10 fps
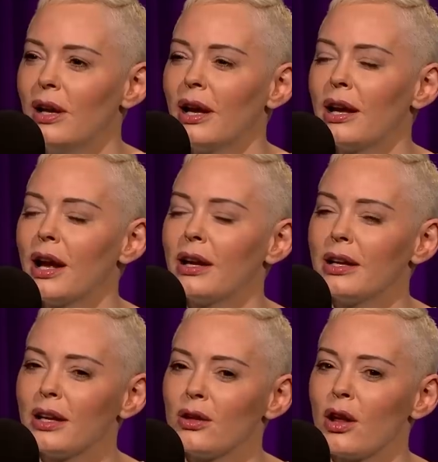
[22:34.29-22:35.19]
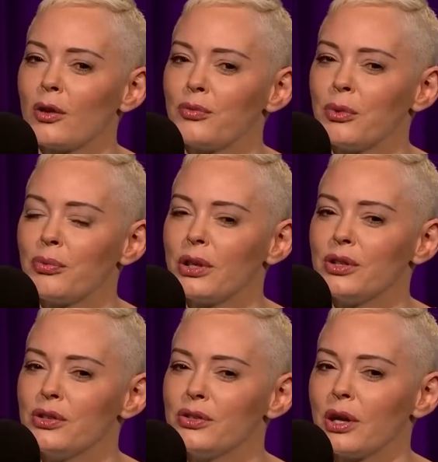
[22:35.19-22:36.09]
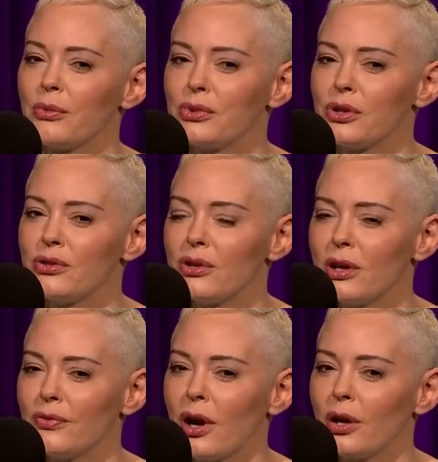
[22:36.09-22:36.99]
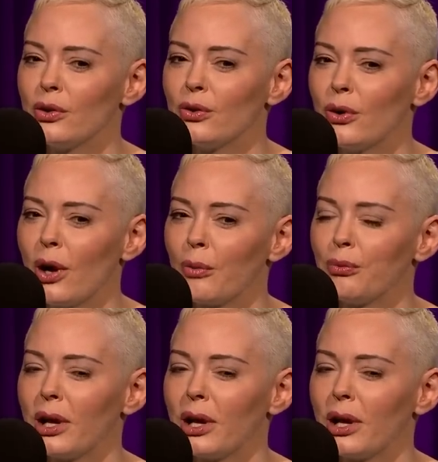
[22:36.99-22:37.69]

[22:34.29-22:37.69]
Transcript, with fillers: And I get a lot of people that do say, I'm so sorry for how you grew up.